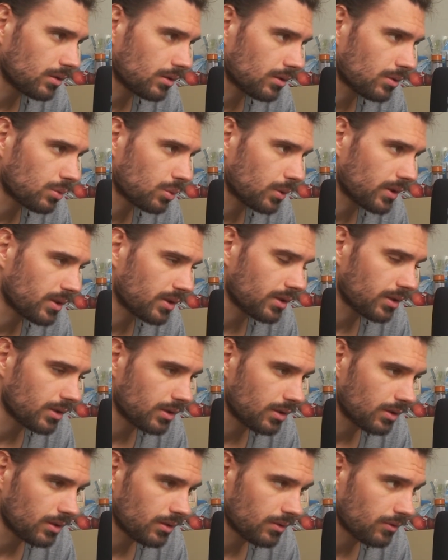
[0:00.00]
20
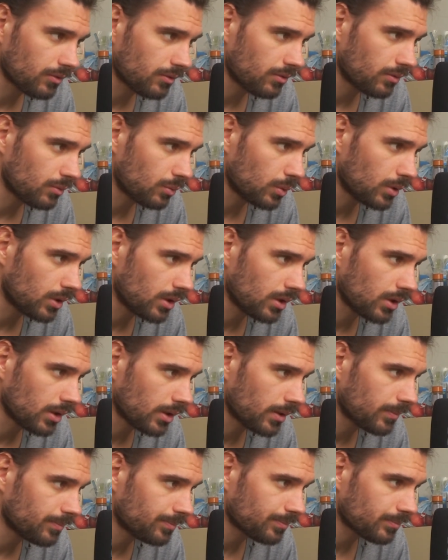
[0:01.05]
if we are
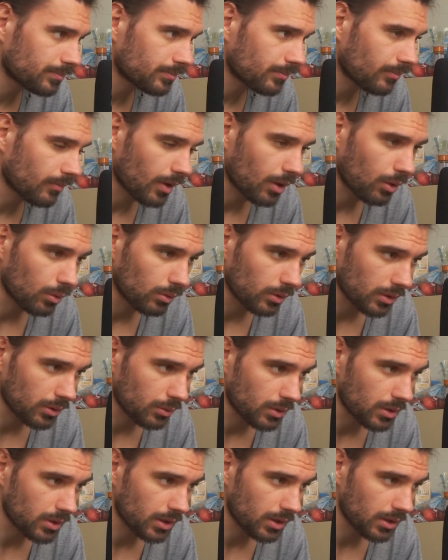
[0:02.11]
only
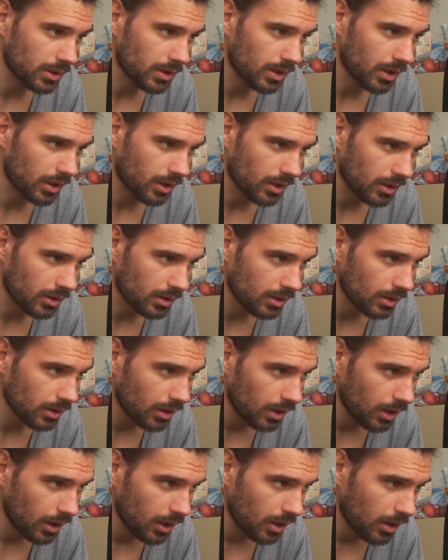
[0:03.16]
risking 10. And
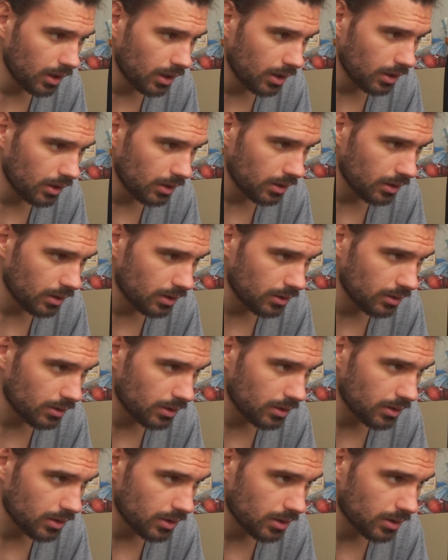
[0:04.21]
as you can
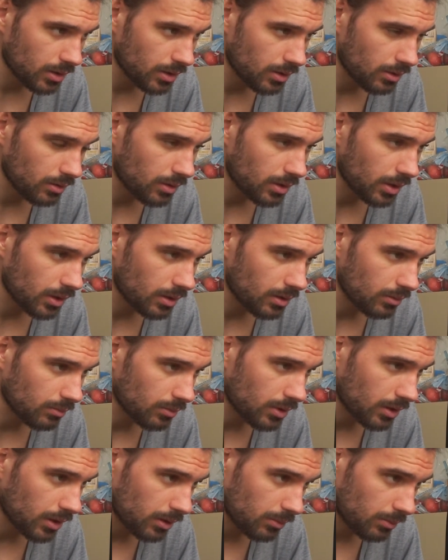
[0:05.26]
see, this could take some
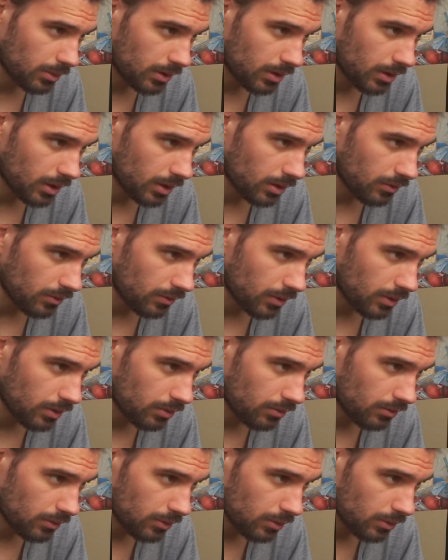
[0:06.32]
time, but now if we go
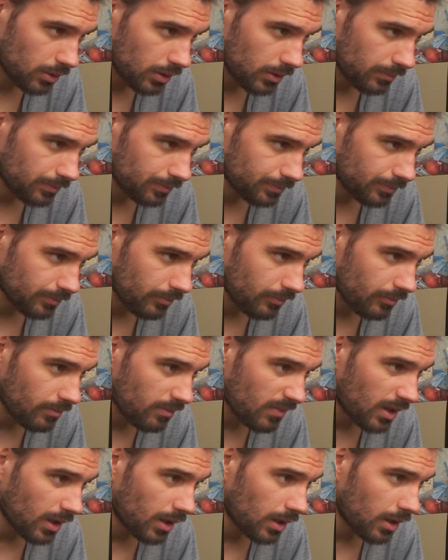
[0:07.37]
further,
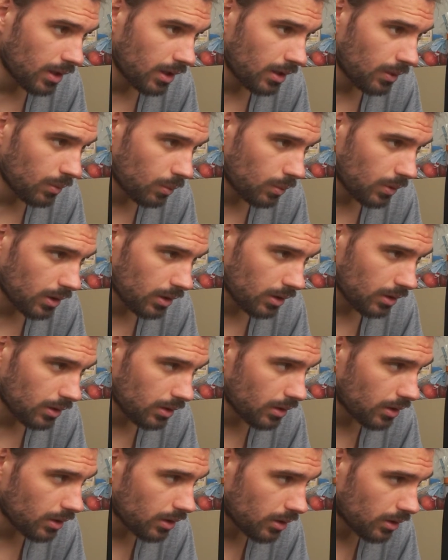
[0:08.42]
well,
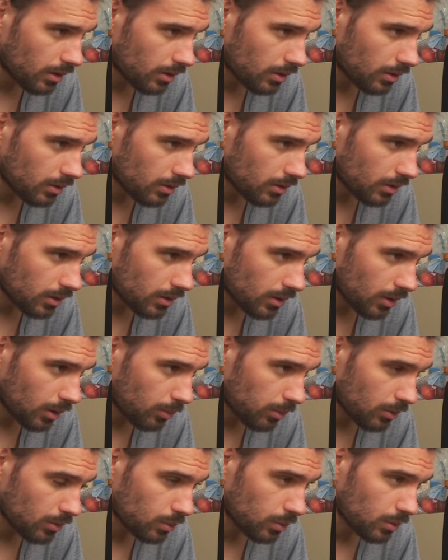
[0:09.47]
here our stop
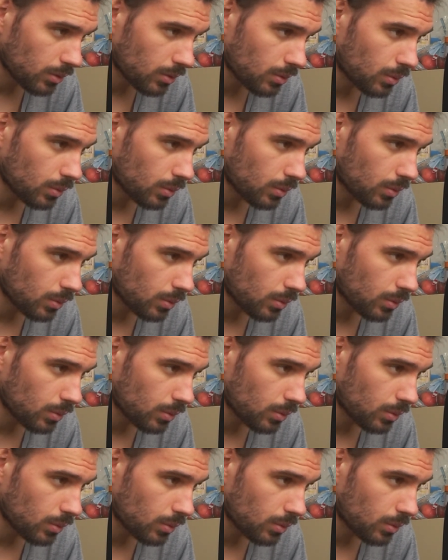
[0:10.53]
loss was